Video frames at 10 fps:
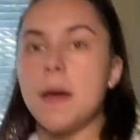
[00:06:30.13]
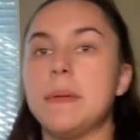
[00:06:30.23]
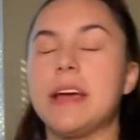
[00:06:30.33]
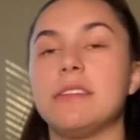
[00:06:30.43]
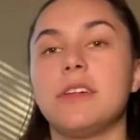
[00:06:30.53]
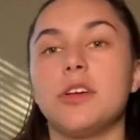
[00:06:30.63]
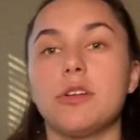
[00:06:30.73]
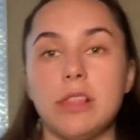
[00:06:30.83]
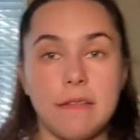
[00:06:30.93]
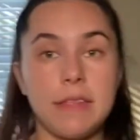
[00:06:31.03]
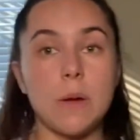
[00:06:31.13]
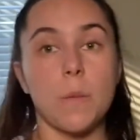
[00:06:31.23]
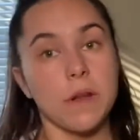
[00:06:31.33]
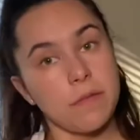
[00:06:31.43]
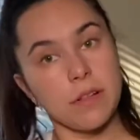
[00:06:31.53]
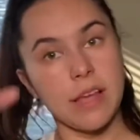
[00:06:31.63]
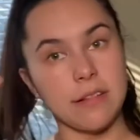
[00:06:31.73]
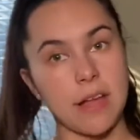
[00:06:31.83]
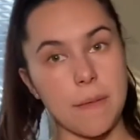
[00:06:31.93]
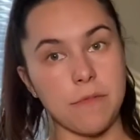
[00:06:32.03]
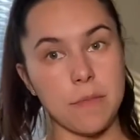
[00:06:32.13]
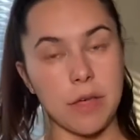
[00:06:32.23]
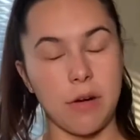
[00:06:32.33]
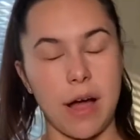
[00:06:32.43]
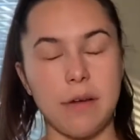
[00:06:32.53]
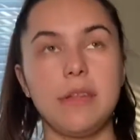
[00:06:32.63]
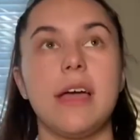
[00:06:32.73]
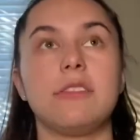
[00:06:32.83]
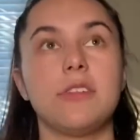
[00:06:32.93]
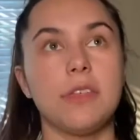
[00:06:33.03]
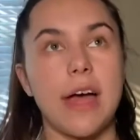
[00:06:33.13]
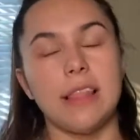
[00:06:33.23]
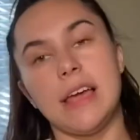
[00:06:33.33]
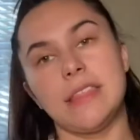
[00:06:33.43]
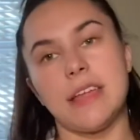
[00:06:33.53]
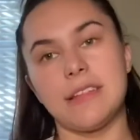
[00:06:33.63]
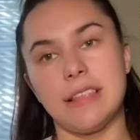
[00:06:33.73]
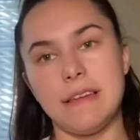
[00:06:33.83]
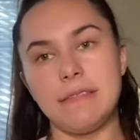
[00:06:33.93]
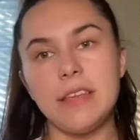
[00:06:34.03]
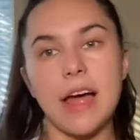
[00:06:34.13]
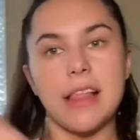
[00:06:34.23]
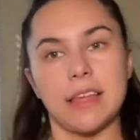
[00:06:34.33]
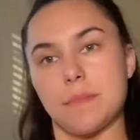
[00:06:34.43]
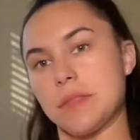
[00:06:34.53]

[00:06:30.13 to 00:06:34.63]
because you're lifting one of your legs up from the ground, and so that leg that's lifted, I like to